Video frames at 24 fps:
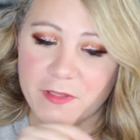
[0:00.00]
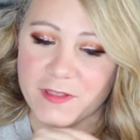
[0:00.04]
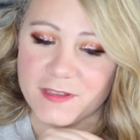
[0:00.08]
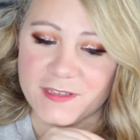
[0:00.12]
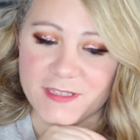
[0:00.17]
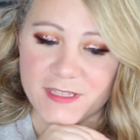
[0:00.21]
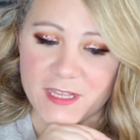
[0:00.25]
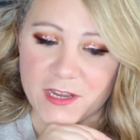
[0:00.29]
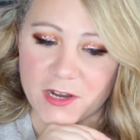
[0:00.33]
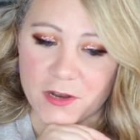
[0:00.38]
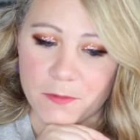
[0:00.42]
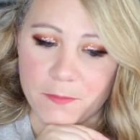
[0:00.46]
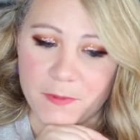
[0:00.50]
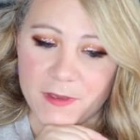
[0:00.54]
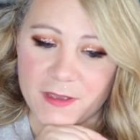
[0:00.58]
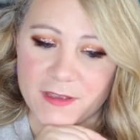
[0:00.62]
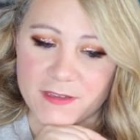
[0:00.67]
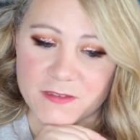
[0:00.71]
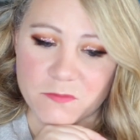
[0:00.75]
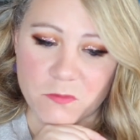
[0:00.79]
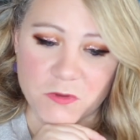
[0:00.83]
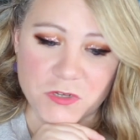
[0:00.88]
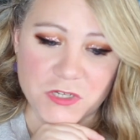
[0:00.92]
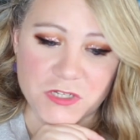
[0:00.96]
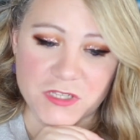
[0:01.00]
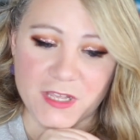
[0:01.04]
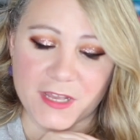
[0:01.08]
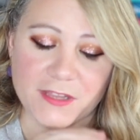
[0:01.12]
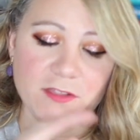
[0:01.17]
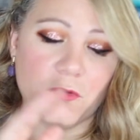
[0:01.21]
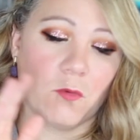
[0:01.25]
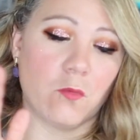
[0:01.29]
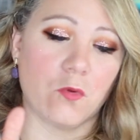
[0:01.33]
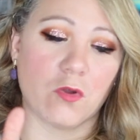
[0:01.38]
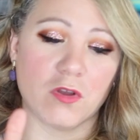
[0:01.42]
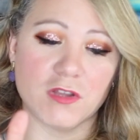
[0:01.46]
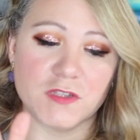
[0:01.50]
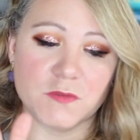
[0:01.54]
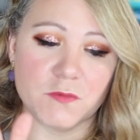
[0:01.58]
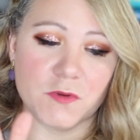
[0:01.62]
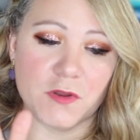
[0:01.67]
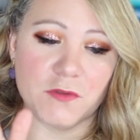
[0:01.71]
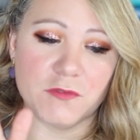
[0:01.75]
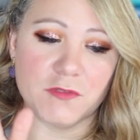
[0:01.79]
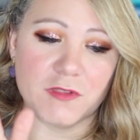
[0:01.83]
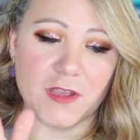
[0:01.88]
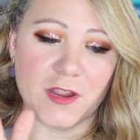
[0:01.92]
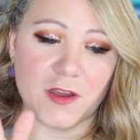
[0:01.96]
this therapist, which is like the world's
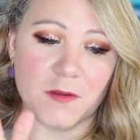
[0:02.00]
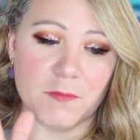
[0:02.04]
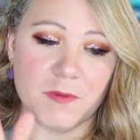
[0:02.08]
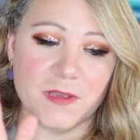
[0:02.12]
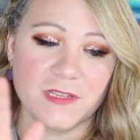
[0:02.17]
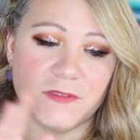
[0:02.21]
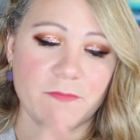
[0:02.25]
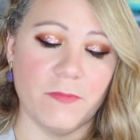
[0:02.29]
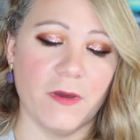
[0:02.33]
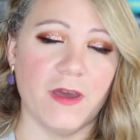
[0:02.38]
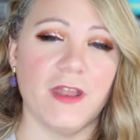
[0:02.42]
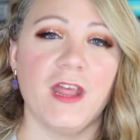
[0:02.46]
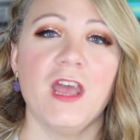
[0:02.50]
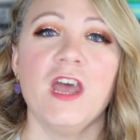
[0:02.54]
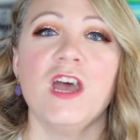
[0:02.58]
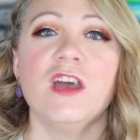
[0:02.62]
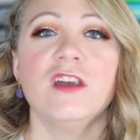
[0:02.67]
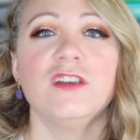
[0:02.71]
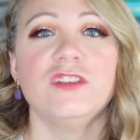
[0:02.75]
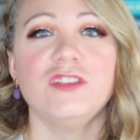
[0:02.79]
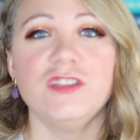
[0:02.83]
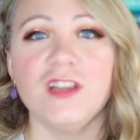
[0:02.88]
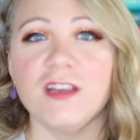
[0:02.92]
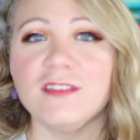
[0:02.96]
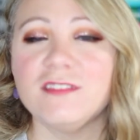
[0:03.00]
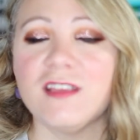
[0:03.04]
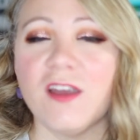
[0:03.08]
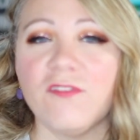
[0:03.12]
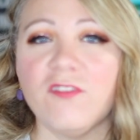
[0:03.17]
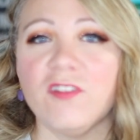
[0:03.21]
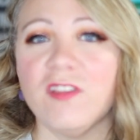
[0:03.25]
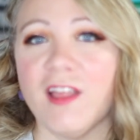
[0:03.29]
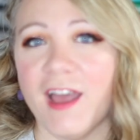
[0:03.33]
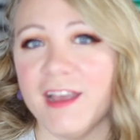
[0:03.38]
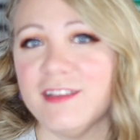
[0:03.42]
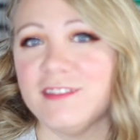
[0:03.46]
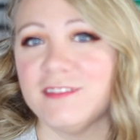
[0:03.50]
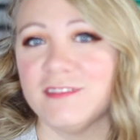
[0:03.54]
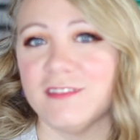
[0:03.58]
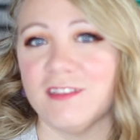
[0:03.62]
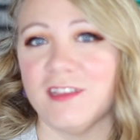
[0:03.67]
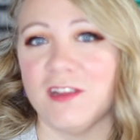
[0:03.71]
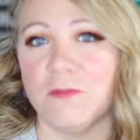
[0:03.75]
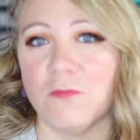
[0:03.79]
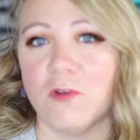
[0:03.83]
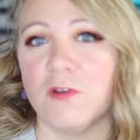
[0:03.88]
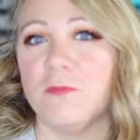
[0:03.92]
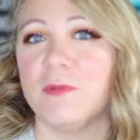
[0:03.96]
renowned therapist, but she doesn't have a license
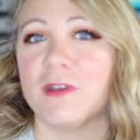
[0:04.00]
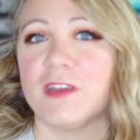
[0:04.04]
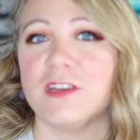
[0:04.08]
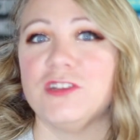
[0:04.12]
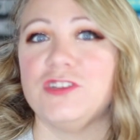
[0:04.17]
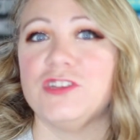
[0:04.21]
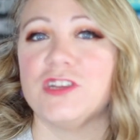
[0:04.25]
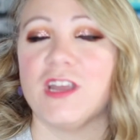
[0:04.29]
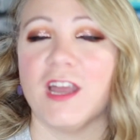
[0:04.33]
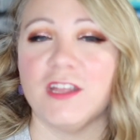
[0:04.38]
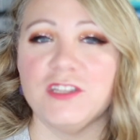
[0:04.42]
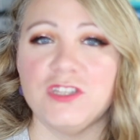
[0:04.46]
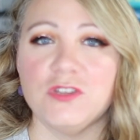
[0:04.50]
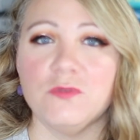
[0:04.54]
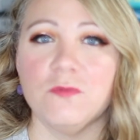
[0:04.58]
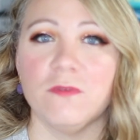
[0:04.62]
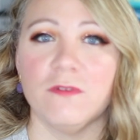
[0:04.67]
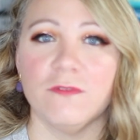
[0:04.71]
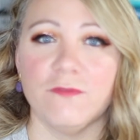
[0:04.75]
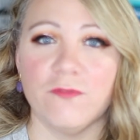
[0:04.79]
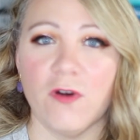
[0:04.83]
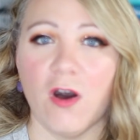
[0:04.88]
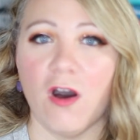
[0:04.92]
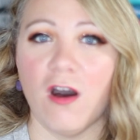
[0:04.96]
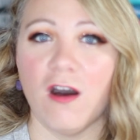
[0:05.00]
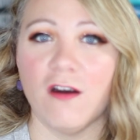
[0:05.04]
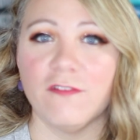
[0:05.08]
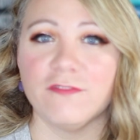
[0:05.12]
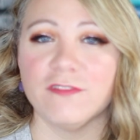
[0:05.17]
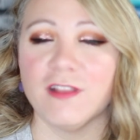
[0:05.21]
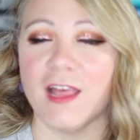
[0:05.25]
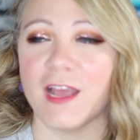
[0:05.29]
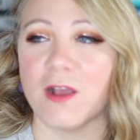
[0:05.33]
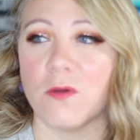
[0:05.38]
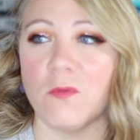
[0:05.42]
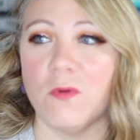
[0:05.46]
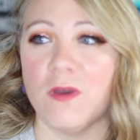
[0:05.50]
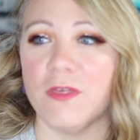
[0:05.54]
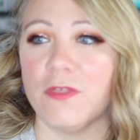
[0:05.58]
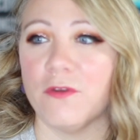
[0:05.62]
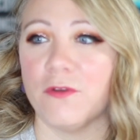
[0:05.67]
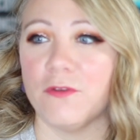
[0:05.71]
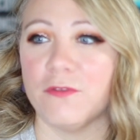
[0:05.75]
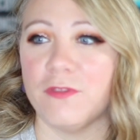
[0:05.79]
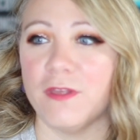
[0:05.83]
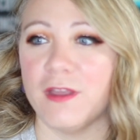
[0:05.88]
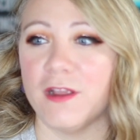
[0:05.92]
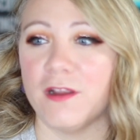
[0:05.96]
anymore because she got too involved, like, with
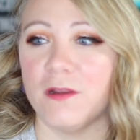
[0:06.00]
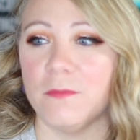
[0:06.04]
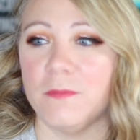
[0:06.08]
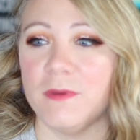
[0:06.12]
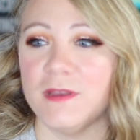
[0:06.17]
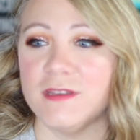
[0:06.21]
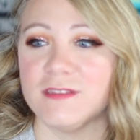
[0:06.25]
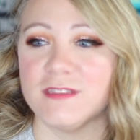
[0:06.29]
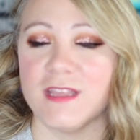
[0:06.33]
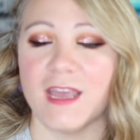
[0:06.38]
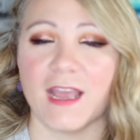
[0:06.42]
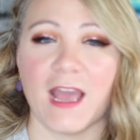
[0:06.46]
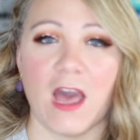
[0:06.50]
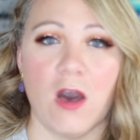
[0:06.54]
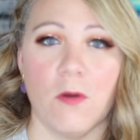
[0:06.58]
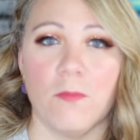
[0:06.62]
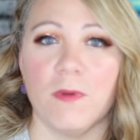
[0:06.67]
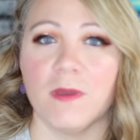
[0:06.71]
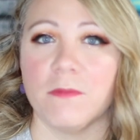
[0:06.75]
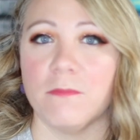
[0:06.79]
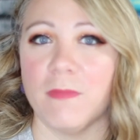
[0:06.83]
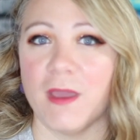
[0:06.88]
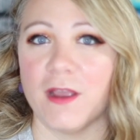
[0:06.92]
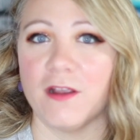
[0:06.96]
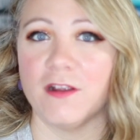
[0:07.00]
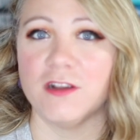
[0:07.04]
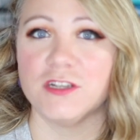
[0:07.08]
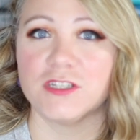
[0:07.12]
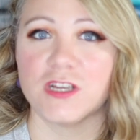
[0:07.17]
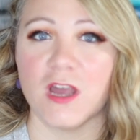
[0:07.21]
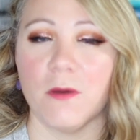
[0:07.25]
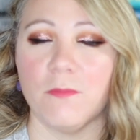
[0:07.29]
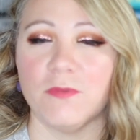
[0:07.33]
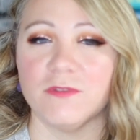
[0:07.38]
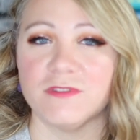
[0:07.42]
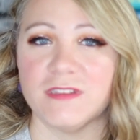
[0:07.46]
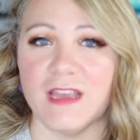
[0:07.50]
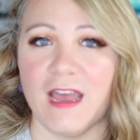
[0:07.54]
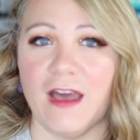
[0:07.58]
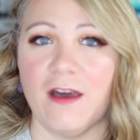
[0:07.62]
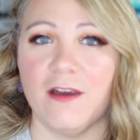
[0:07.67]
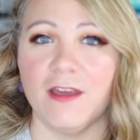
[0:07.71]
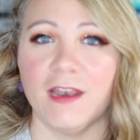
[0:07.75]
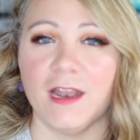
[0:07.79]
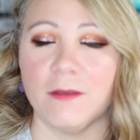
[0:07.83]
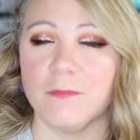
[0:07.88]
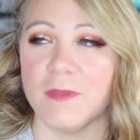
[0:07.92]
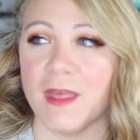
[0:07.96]
her therapist, like, helping marriage couples
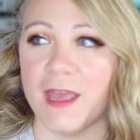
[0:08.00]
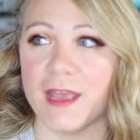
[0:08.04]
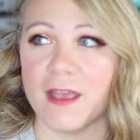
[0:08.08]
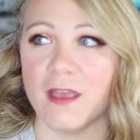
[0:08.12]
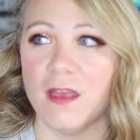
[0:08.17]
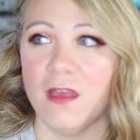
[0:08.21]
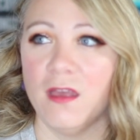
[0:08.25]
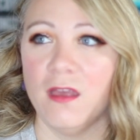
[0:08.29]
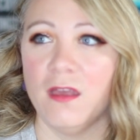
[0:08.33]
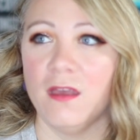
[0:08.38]
out, and I'm like,